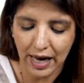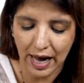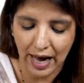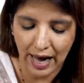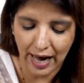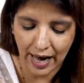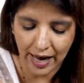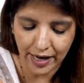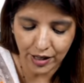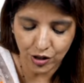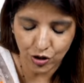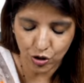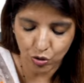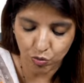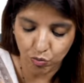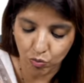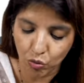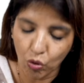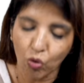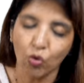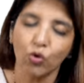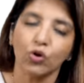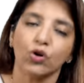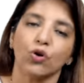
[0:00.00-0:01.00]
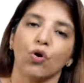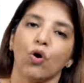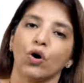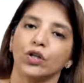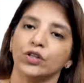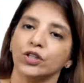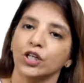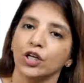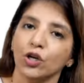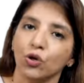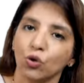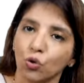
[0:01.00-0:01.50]
acts more
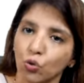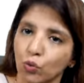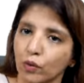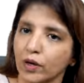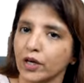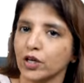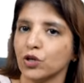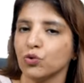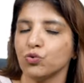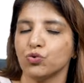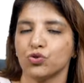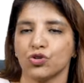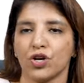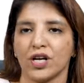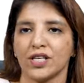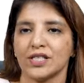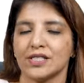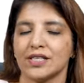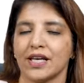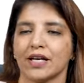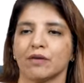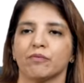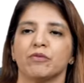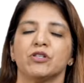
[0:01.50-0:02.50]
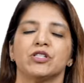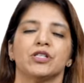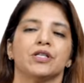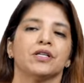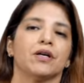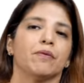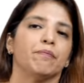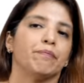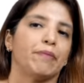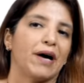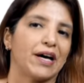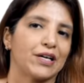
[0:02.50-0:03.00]
on the lower uterine segment in
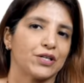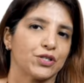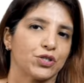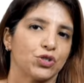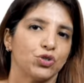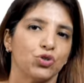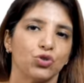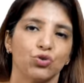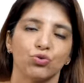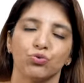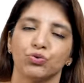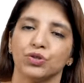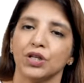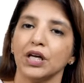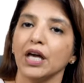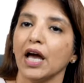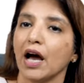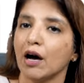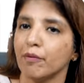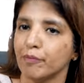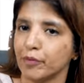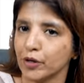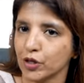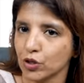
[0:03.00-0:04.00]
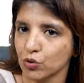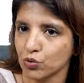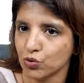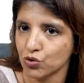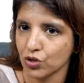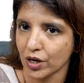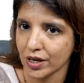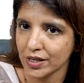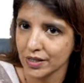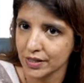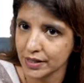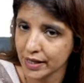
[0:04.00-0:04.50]
comparison to the upper
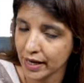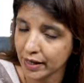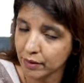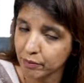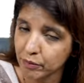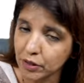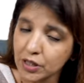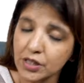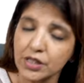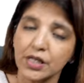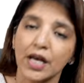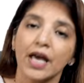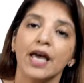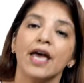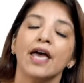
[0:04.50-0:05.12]
uterine segment